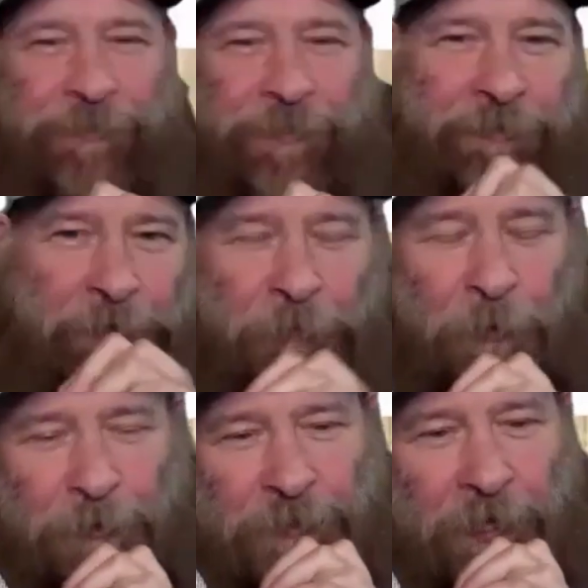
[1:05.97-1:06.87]
since our
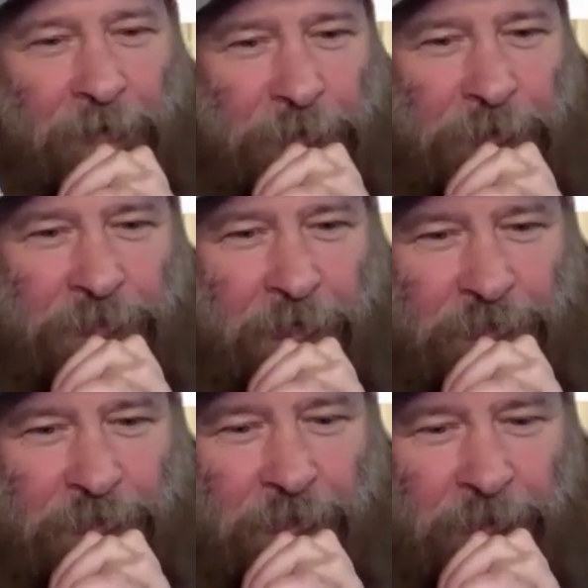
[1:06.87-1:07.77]
first
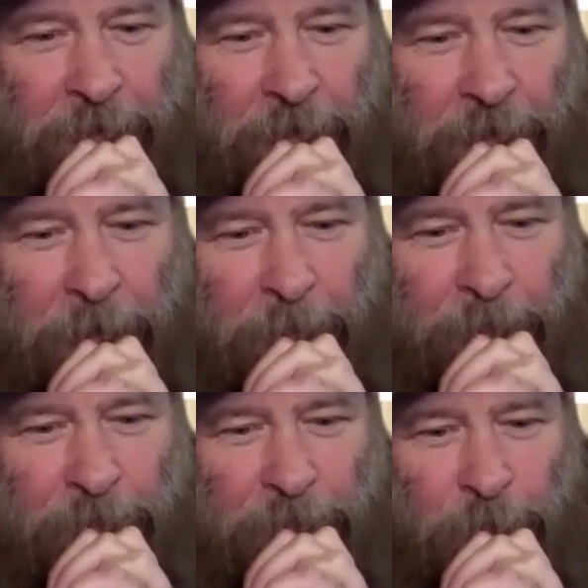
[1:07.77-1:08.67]
conversation,
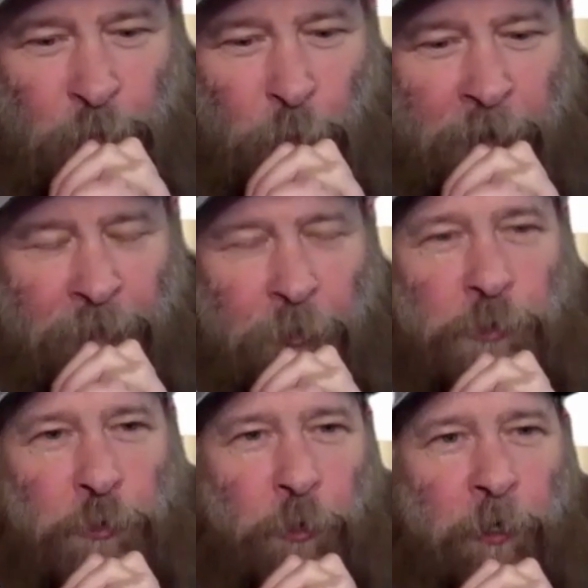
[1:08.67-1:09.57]
we've
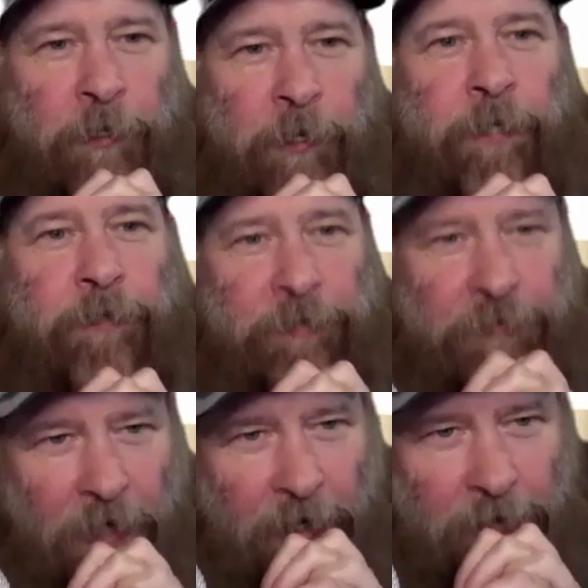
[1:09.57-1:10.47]
enjoyed
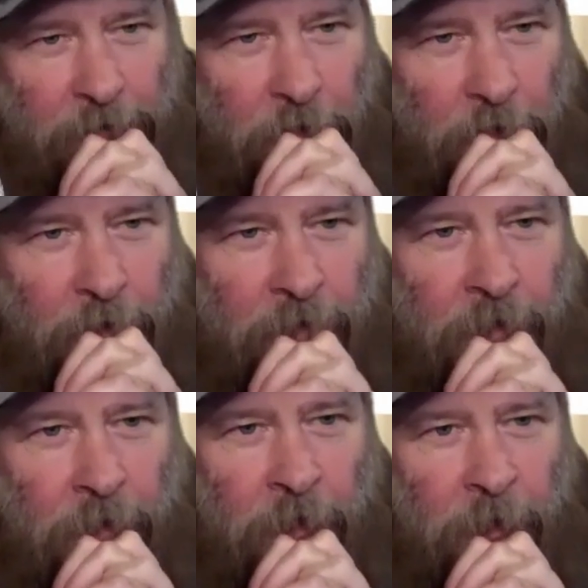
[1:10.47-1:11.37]
endless dialogue.
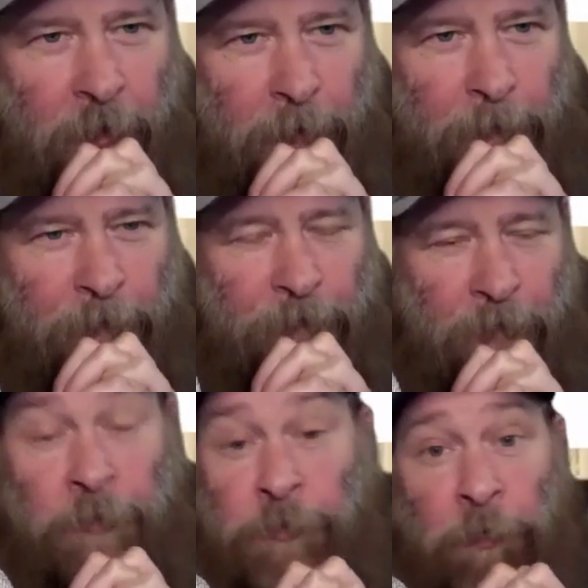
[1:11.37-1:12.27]

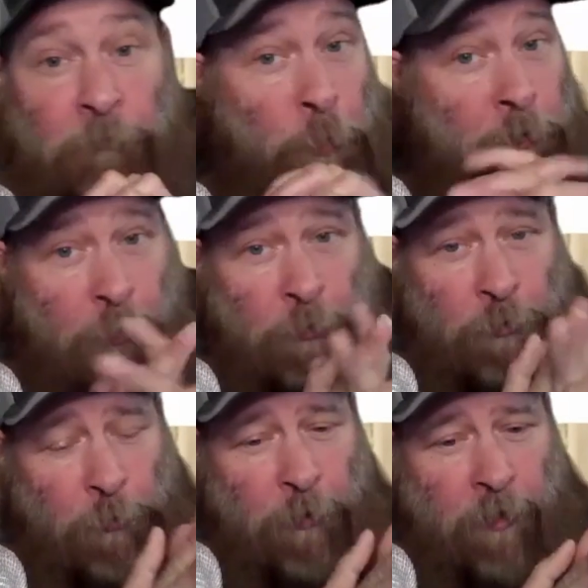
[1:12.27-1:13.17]
I love what you're
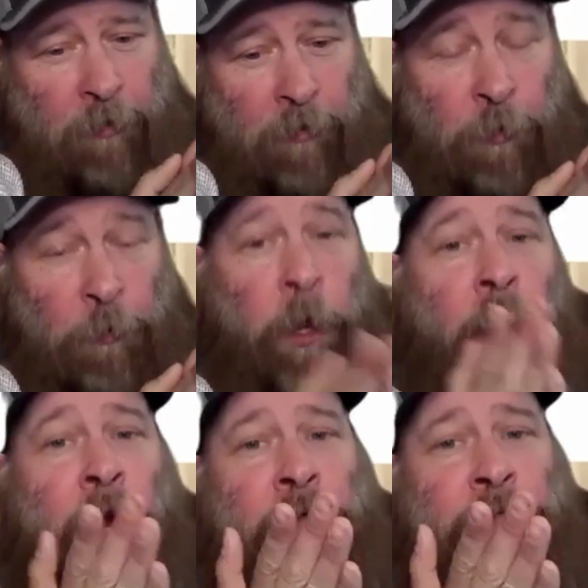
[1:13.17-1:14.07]
doing. You
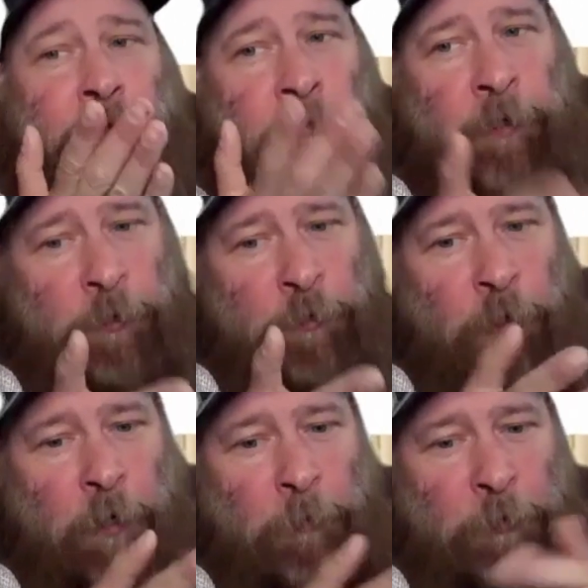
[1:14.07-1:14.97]
have an
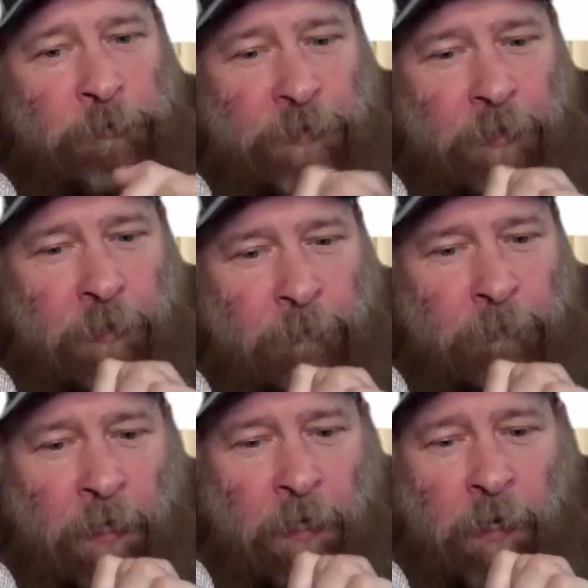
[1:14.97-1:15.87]
incredible
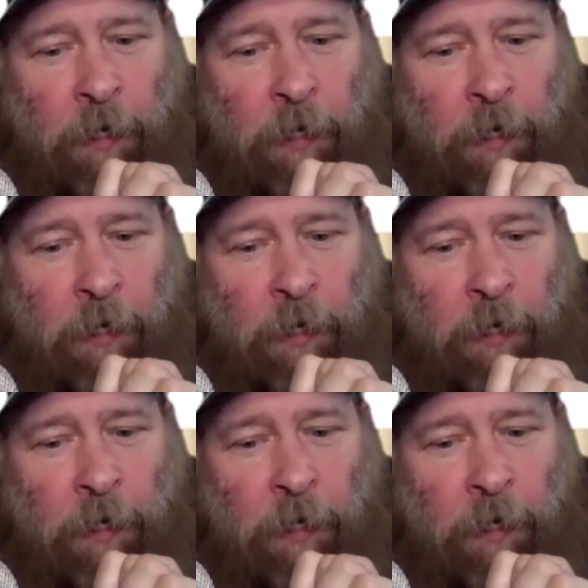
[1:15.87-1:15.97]
team.